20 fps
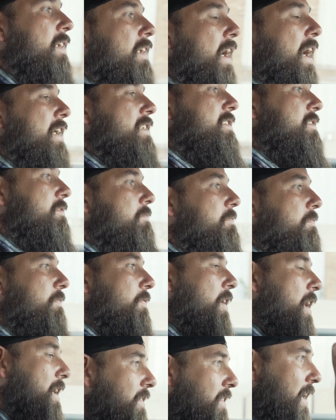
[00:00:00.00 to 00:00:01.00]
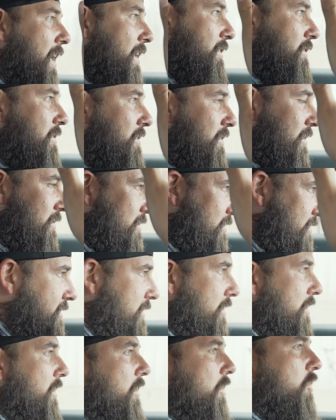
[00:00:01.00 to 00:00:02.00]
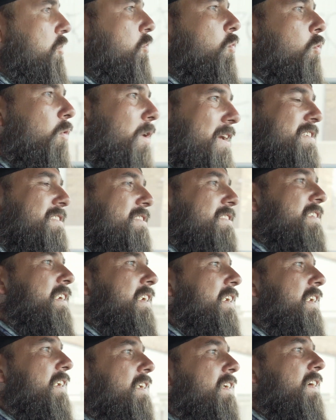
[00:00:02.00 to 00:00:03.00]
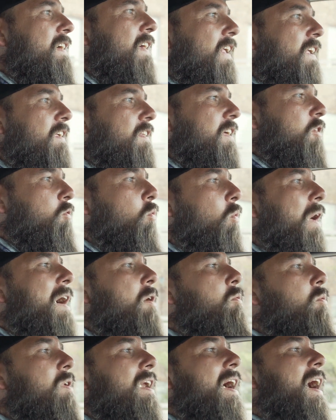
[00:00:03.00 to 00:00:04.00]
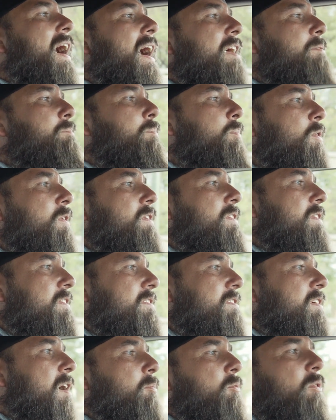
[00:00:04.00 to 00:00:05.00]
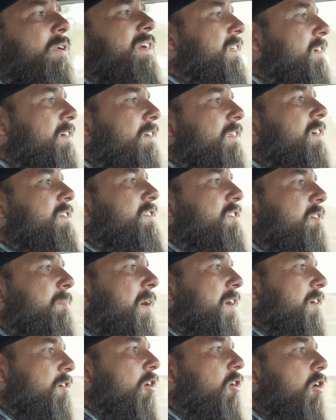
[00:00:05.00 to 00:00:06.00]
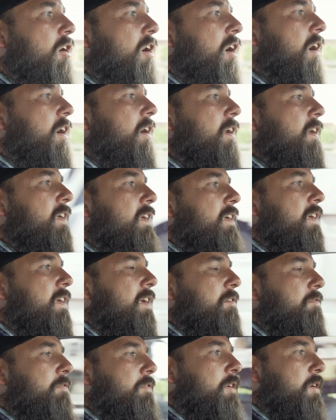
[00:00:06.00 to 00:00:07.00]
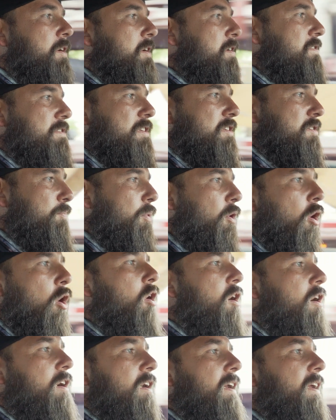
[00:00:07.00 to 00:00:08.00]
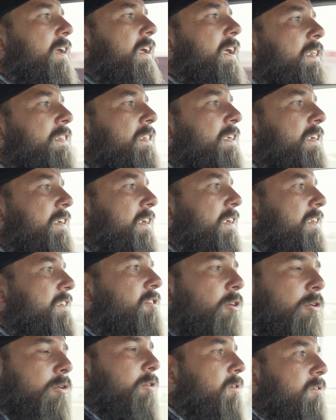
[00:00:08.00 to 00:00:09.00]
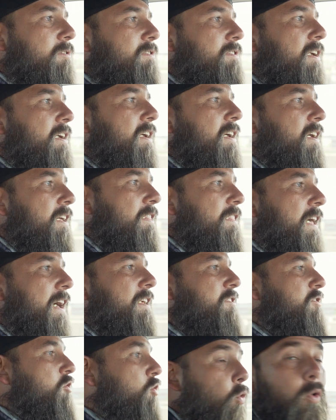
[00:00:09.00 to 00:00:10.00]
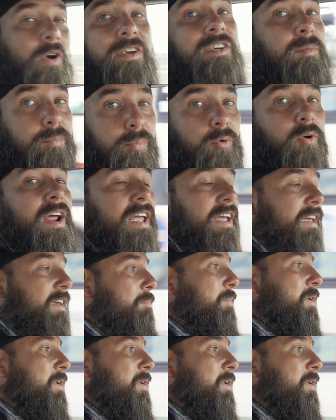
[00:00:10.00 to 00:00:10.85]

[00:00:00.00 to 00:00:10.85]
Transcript: I just find that just crazy. Like, why would I put this upgraded clutch in my car if there is this part in the internals that is going to break